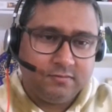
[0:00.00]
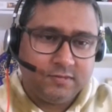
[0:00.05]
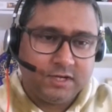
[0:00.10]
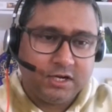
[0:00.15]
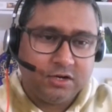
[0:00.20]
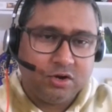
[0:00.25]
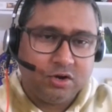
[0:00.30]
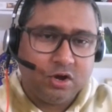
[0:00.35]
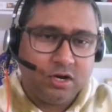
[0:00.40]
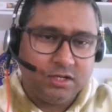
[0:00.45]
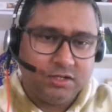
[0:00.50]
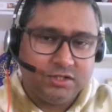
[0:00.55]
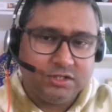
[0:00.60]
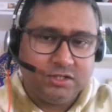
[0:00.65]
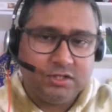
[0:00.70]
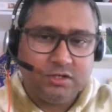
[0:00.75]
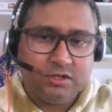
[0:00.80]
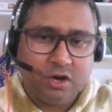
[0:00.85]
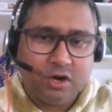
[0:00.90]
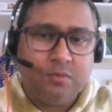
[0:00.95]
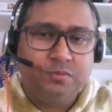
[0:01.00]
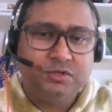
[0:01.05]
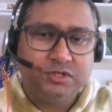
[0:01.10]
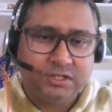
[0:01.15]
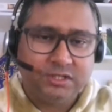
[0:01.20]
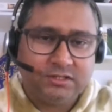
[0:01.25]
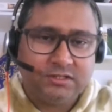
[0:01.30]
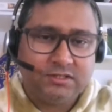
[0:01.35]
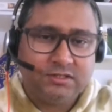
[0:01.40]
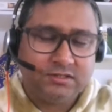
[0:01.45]
technology
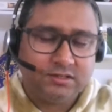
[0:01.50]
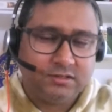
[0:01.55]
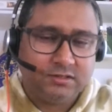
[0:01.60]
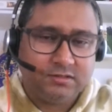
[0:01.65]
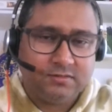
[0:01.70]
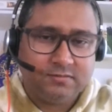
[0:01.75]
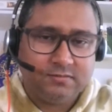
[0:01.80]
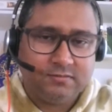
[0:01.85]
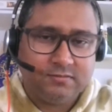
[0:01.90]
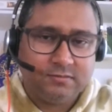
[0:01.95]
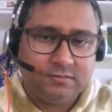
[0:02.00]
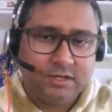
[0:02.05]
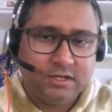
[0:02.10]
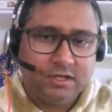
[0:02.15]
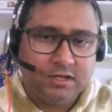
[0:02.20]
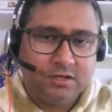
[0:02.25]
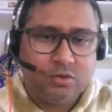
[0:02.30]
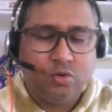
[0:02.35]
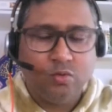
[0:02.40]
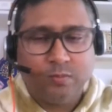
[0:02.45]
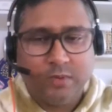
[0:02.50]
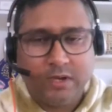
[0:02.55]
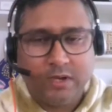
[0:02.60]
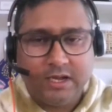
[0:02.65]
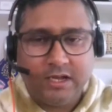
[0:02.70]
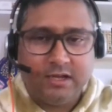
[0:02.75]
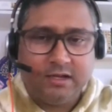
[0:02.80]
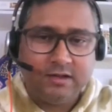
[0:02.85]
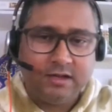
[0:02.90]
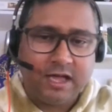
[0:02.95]
options,
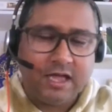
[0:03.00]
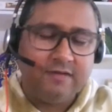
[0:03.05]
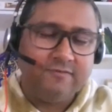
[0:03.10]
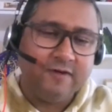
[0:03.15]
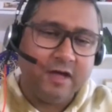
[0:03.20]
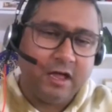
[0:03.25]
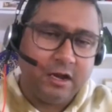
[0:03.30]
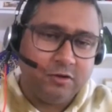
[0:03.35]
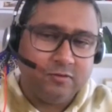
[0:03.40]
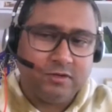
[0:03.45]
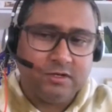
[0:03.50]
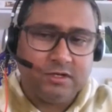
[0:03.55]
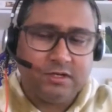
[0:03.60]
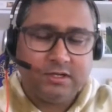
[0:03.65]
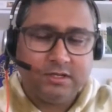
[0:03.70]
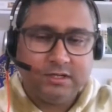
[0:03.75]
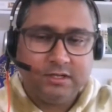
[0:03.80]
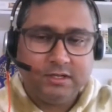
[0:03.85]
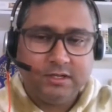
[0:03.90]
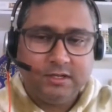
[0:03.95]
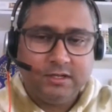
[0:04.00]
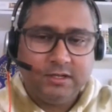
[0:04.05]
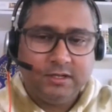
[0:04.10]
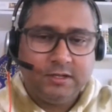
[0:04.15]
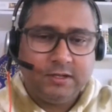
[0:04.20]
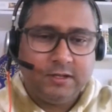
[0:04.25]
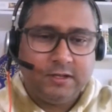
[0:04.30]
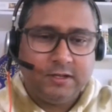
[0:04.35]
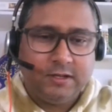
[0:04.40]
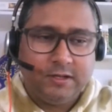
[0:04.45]
Coupa, Ivalua,
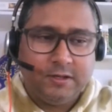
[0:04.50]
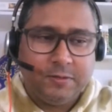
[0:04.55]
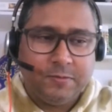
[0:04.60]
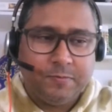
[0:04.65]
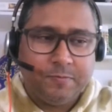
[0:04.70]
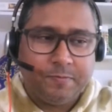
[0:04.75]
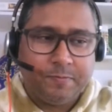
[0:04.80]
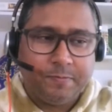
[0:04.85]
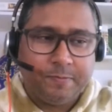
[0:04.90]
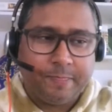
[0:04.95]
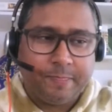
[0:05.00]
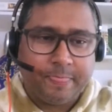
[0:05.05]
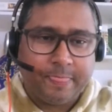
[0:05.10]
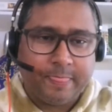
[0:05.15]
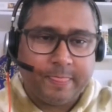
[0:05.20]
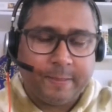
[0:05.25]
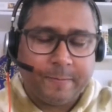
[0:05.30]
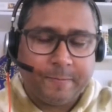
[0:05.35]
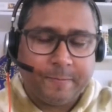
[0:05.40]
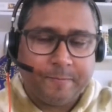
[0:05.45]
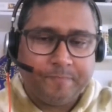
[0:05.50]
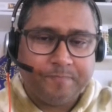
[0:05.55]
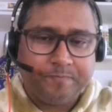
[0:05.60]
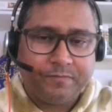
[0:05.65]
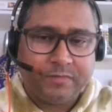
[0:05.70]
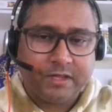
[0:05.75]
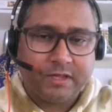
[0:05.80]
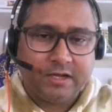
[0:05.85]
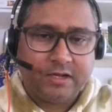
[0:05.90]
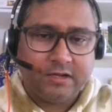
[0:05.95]
um,
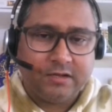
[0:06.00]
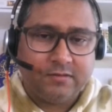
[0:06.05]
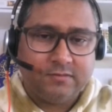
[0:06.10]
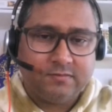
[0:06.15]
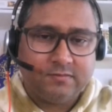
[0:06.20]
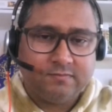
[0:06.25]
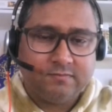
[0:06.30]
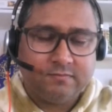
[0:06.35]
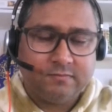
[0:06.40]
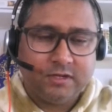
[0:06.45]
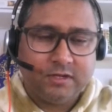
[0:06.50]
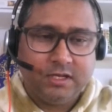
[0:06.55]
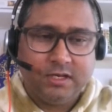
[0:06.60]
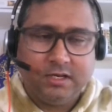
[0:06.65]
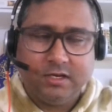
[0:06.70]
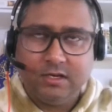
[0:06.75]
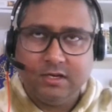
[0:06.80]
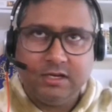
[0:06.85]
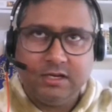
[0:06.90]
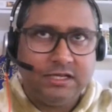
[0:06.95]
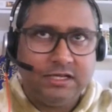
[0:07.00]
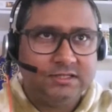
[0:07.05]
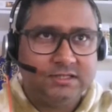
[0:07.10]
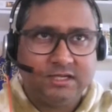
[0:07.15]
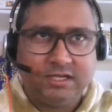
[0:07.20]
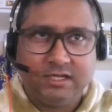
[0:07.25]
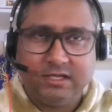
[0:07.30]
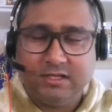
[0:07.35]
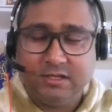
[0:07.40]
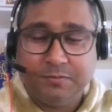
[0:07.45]
you know, in, let's
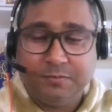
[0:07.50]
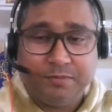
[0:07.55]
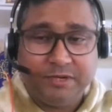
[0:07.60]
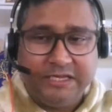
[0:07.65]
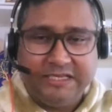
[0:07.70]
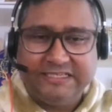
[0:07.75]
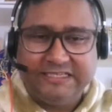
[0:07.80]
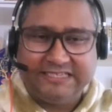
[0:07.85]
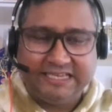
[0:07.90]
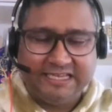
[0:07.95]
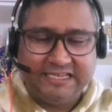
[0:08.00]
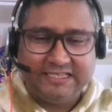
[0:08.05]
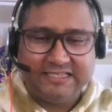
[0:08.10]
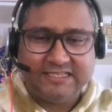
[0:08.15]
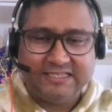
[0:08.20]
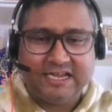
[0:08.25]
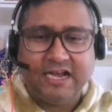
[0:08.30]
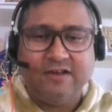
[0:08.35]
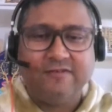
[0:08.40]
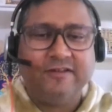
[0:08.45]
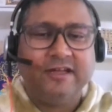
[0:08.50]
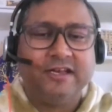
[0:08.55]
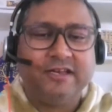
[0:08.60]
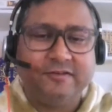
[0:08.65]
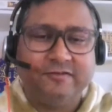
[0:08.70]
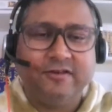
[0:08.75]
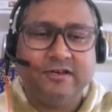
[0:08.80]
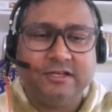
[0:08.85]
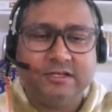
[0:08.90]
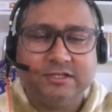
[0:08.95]
say, in the pre-sales kind of
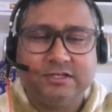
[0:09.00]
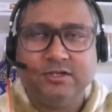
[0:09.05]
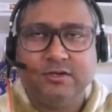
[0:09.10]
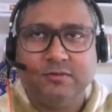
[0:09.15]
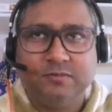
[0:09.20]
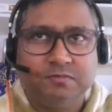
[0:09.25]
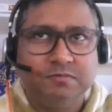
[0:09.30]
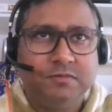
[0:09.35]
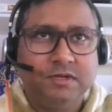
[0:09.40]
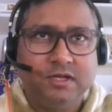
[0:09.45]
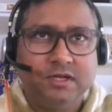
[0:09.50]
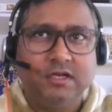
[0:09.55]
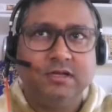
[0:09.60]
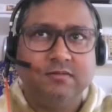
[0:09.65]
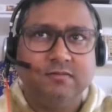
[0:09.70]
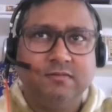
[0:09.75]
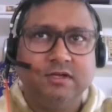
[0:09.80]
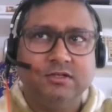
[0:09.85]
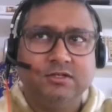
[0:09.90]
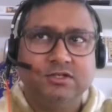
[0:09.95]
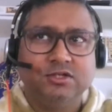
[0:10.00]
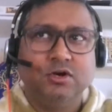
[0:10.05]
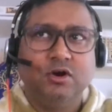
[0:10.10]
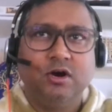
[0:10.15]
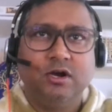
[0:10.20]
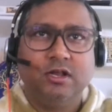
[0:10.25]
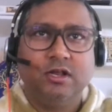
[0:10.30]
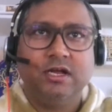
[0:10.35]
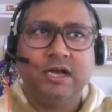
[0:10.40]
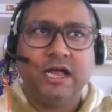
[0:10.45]
activity. So it's
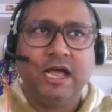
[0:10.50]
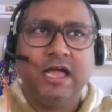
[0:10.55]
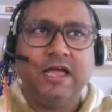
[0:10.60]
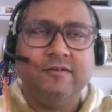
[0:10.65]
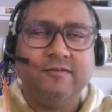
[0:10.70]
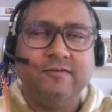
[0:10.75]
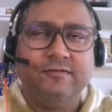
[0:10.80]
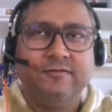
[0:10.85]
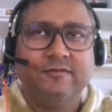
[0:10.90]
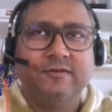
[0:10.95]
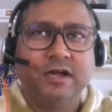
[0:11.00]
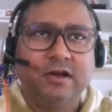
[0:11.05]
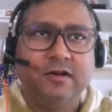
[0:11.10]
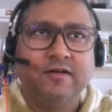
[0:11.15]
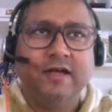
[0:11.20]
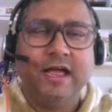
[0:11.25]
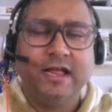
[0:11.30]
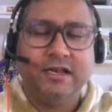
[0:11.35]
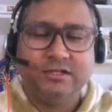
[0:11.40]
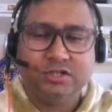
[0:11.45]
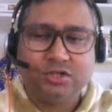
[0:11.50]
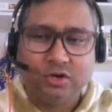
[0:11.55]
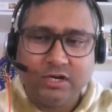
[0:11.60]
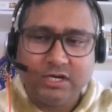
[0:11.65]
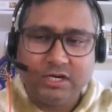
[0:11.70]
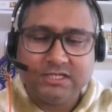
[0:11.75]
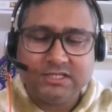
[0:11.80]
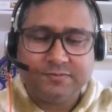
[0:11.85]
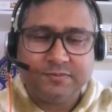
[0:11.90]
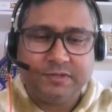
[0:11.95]
not that I have
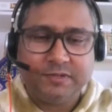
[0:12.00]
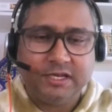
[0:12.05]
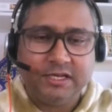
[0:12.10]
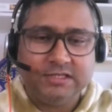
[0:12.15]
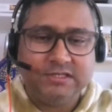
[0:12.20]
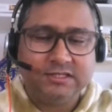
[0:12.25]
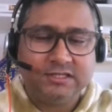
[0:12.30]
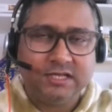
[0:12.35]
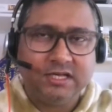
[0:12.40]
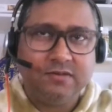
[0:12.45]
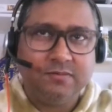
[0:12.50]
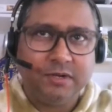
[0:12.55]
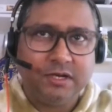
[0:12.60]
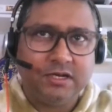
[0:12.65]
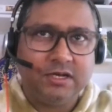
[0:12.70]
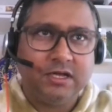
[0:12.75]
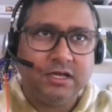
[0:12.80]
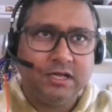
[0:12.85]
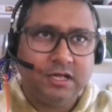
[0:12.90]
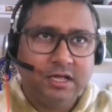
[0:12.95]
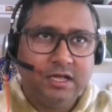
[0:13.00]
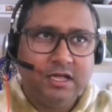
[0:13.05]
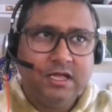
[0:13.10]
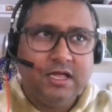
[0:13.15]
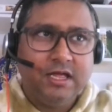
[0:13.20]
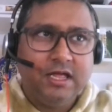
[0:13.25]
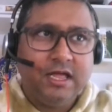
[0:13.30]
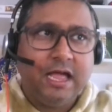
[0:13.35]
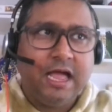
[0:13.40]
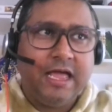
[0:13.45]
hands-on experience there, but
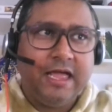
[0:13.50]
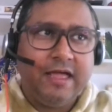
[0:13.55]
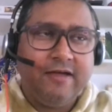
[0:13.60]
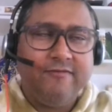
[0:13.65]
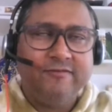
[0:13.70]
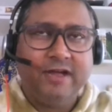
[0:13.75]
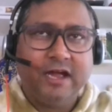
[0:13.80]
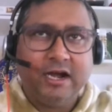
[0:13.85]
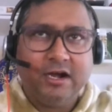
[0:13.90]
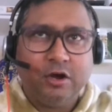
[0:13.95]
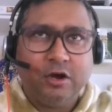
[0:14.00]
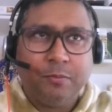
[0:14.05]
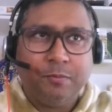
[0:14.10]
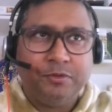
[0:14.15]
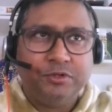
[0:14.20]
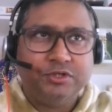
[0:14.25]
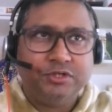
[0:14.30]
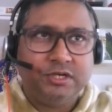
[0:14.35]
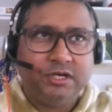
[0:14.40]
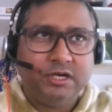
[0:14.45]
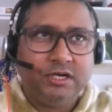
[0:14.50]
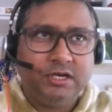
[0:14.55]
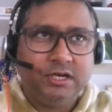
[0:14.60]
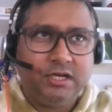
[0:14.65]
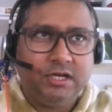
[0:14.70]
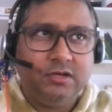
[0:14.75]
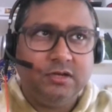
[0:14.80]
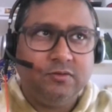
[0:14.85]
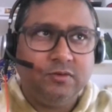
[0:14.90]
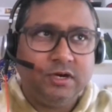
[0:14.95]
I have had
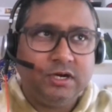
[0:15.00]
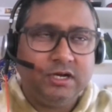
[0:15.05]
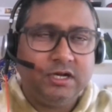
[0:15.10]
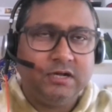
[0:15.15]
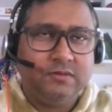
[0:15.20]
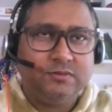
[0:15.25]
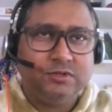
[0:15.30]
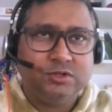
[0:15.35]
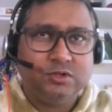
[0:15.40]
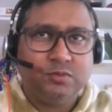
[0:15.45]
opportunity when it comes